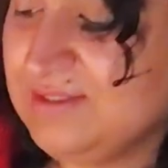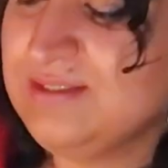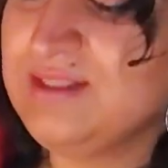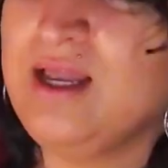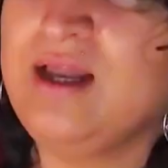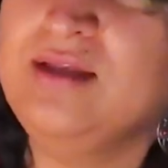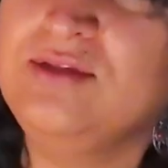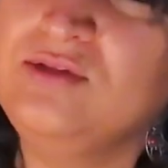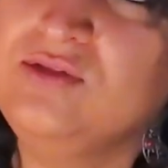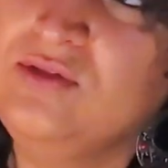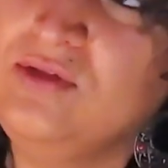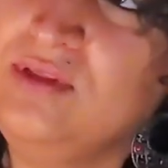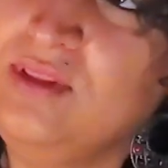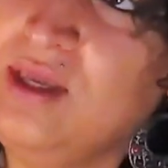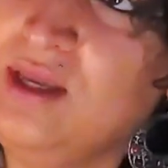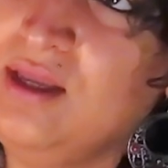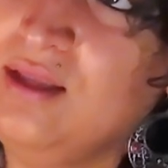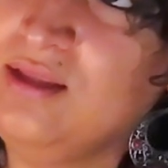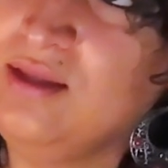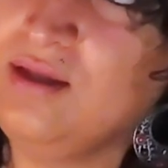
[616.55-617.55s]
It's that. Do you know
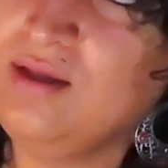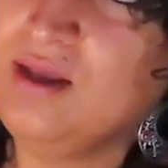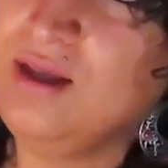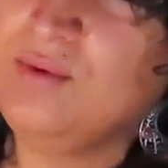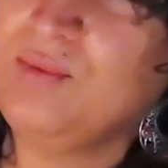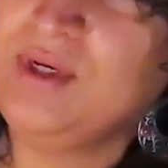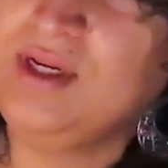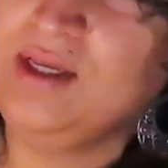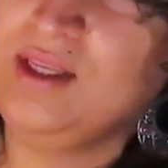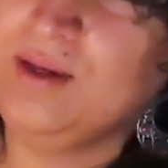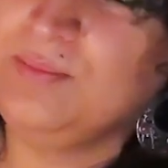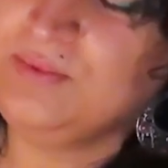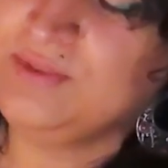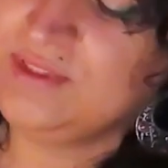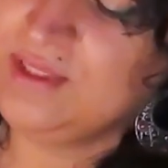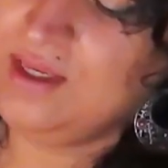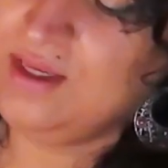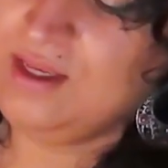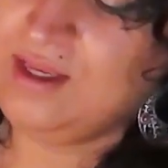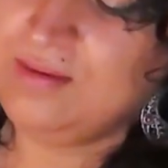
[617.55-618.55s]
that when I kept
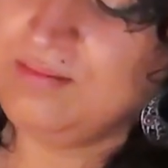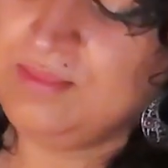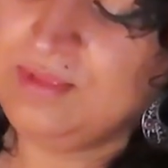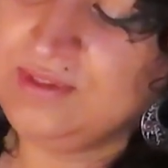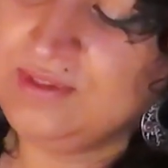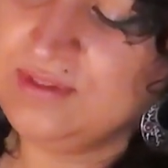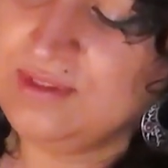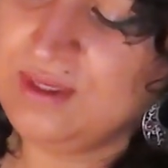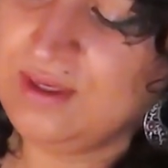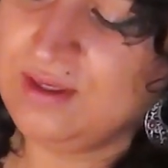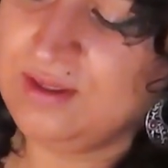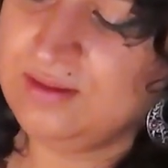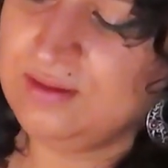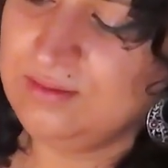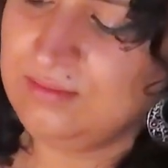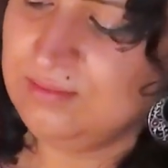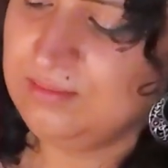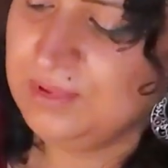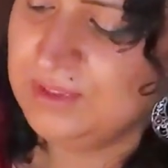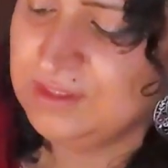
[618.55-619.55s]
saying I missed that
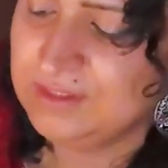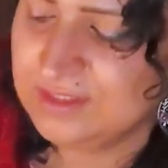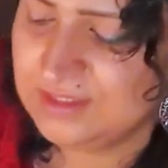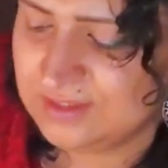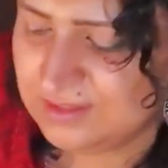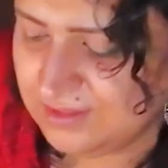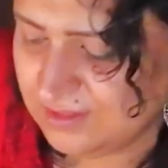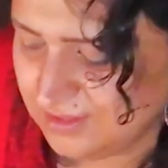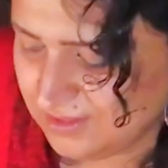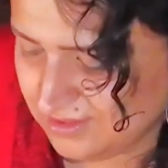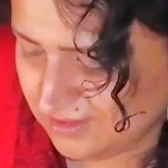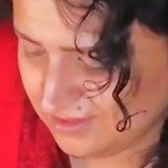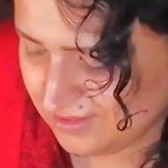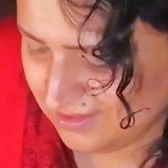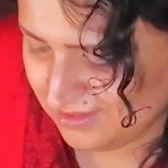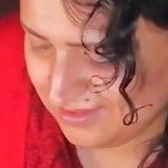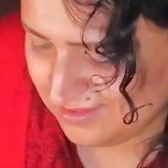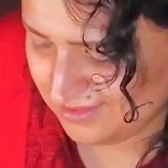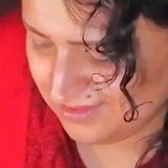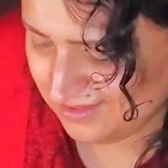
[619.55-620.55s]
building
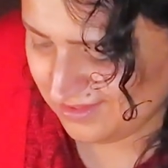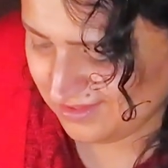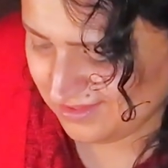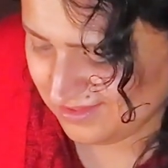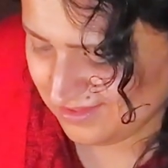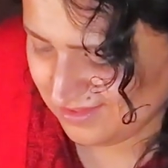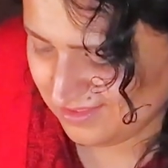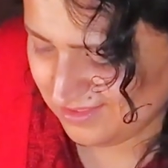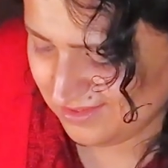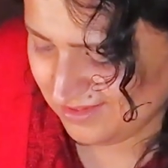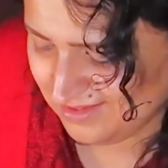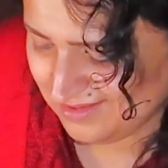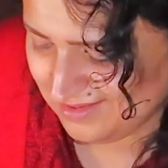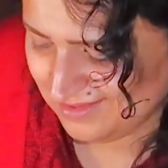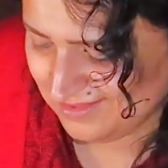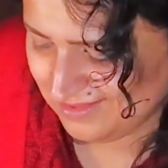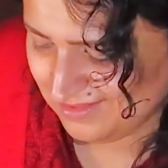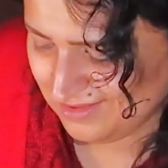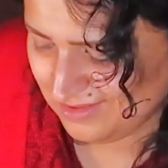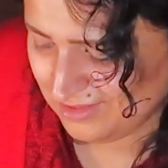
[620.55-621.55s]
and the
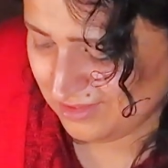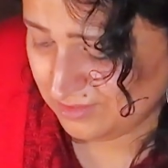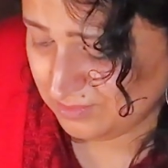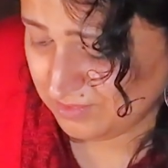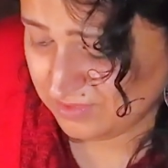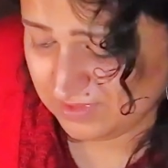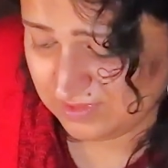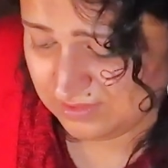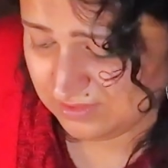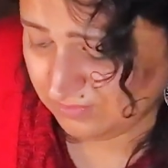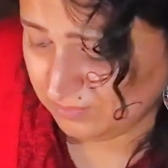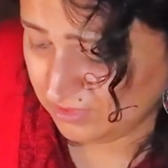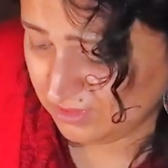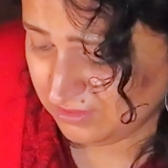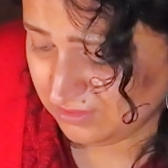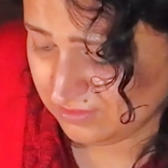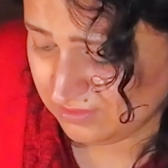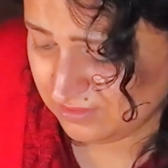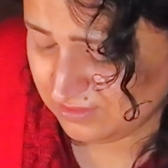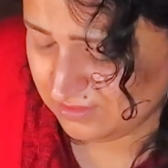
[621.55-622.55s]
college places, the
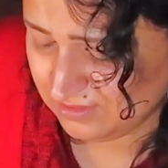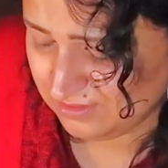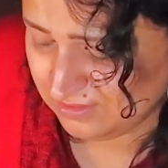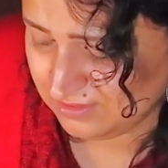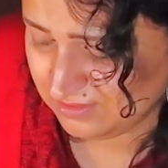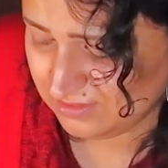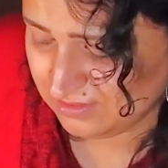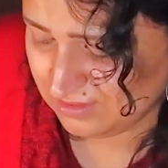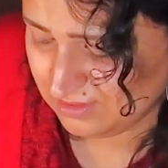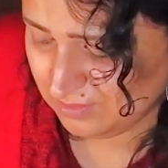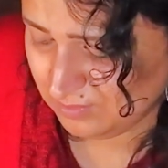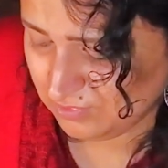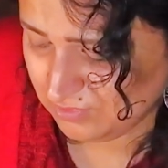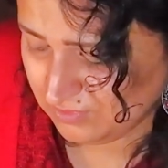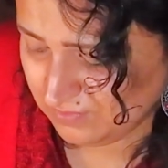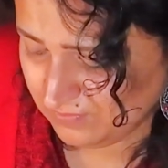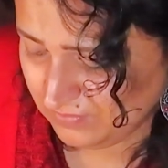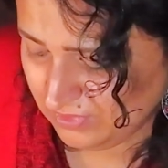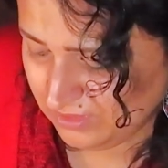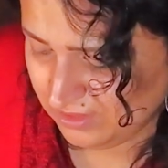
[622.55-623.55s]
building doesn't exist
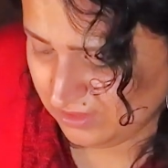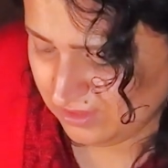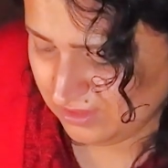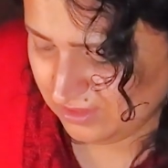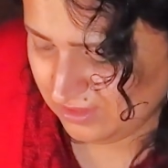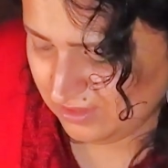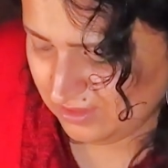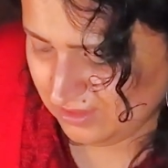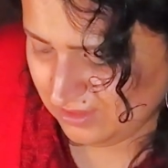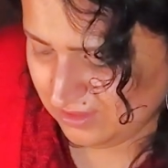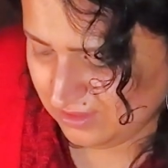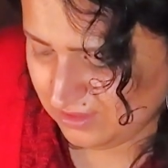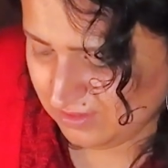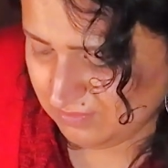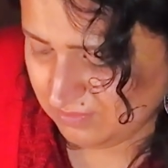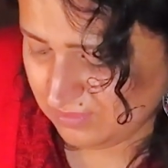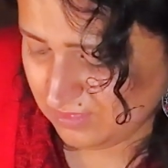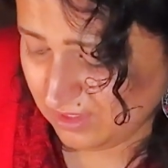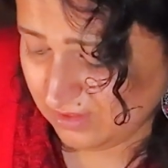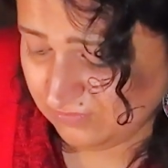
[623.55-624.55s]
anymore.
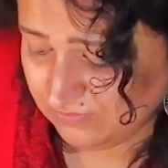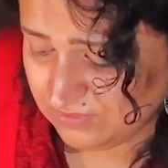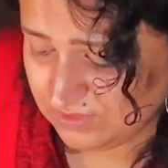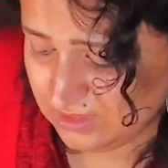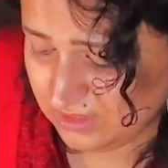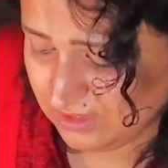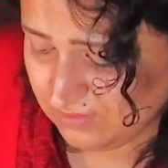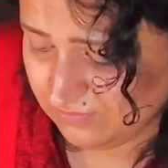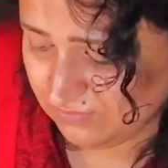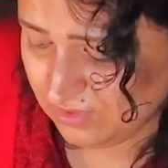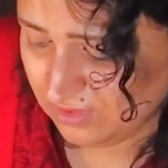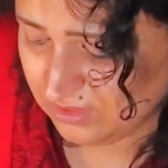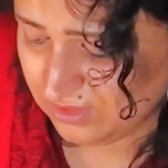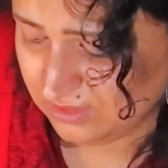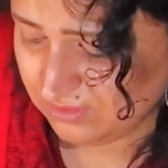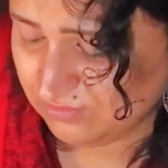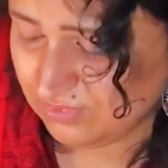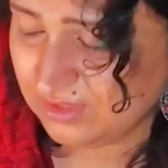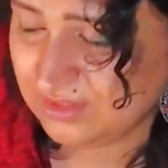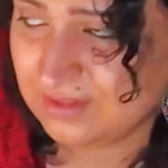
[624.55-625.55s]
Actually, I've got
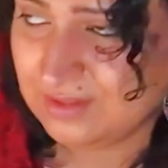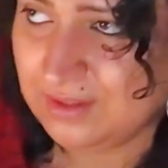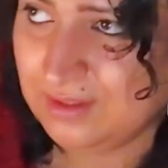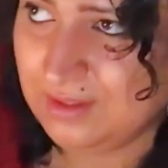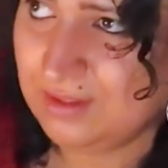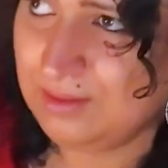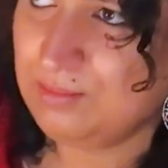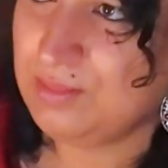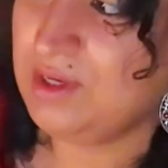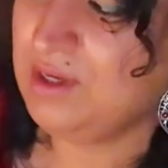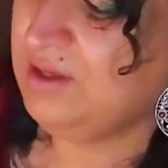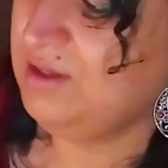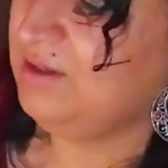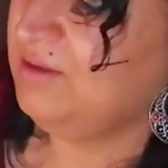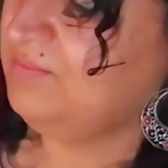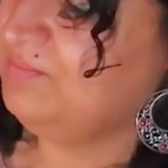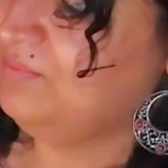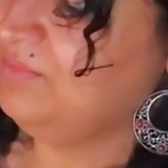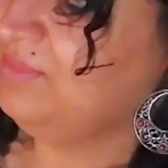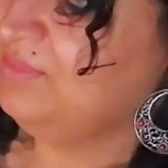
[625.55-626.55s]
it written in
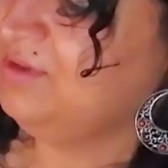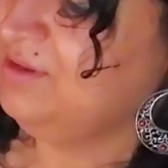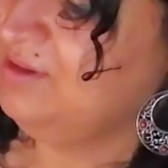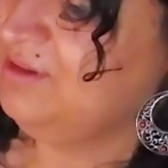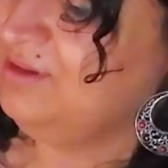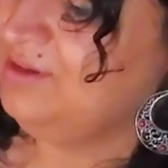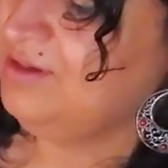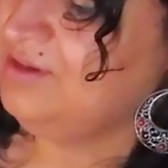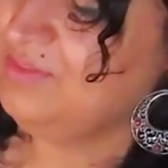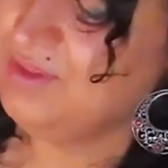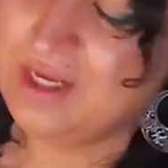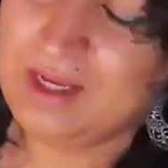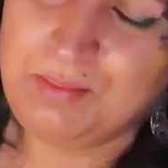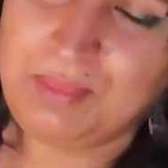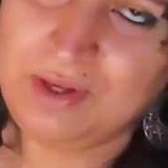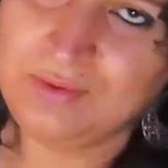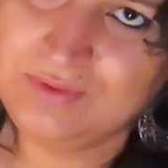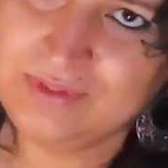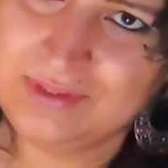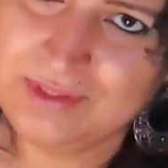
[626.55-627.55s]
my in the
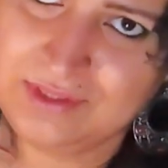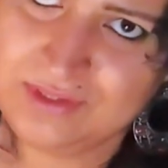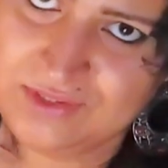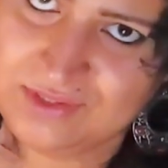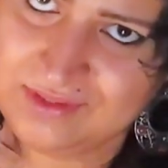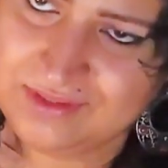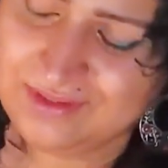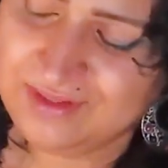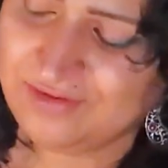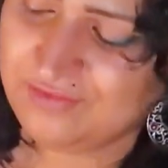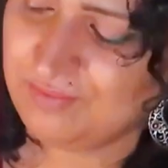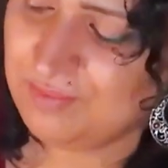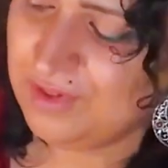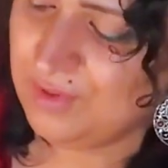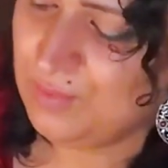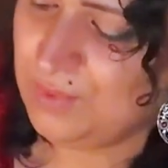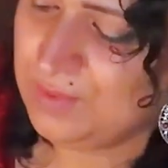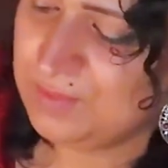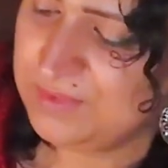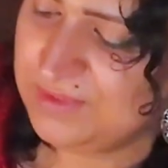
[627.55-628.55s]
about section of
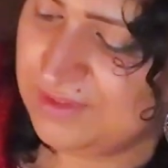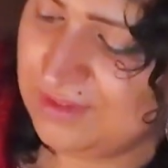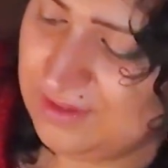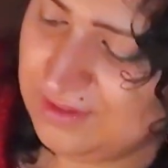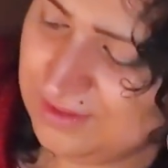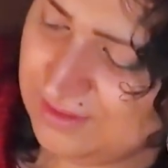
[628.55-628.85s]
my website.